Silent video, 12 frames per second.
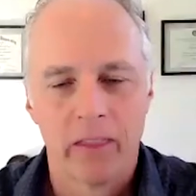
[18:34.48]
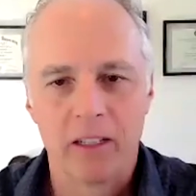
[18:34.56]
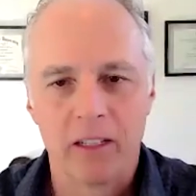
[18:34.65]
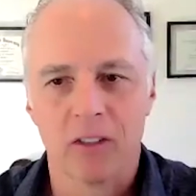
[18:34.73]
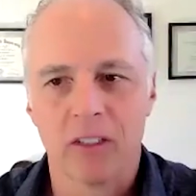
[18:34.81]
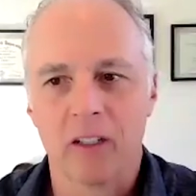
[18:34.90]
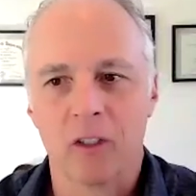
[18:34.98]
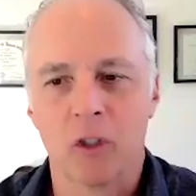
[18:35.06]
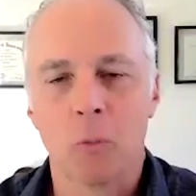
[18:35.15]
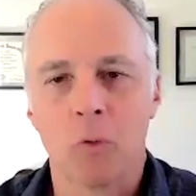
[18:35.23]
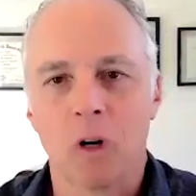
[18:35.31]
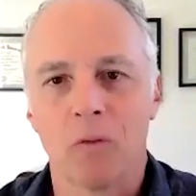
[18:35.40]
That's
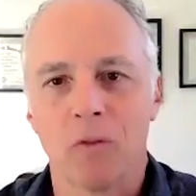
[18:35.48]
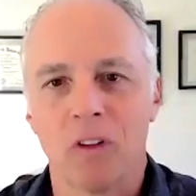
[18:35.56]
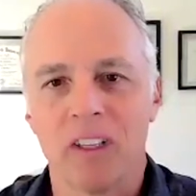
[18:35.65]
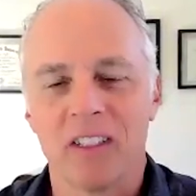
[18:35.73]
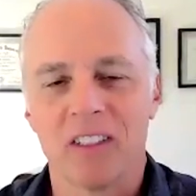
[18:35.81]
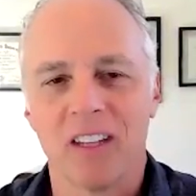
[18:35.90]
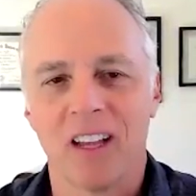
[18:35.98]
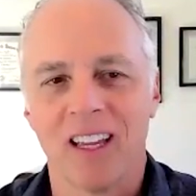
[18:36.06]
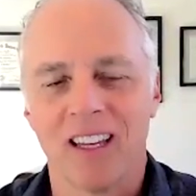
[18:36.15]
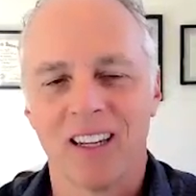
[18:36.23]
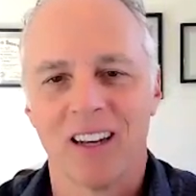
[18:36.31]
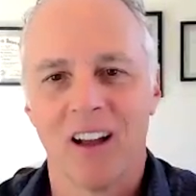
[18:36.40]
super helpful
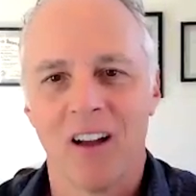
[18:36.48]
insight.